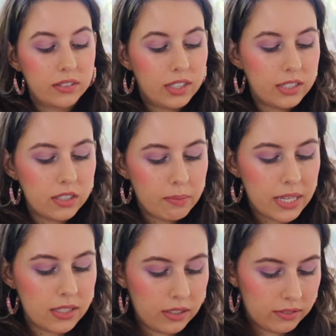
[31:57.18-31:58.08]
this is
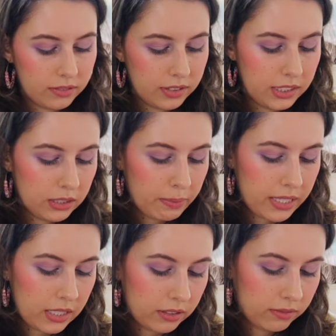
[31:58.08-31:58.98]
amazing. This is
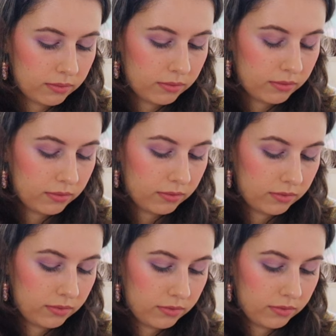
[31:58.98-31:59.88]
amazing.
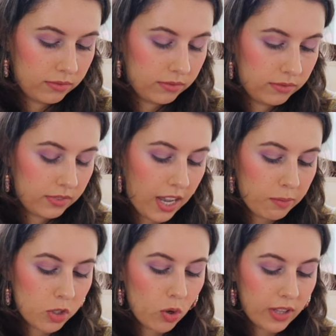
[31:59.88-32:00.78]
I'm
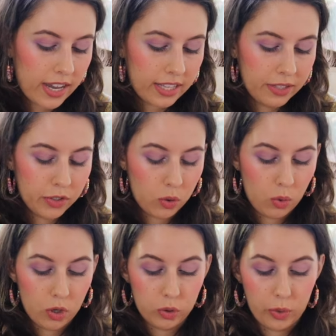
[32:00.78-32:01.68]
so glad I live in a
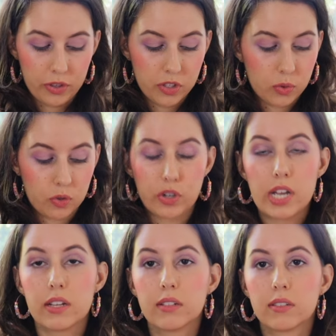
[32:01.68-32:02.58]
world where this was
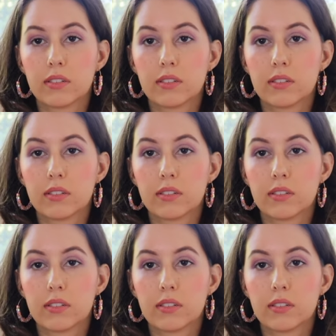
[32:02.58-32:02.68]
created.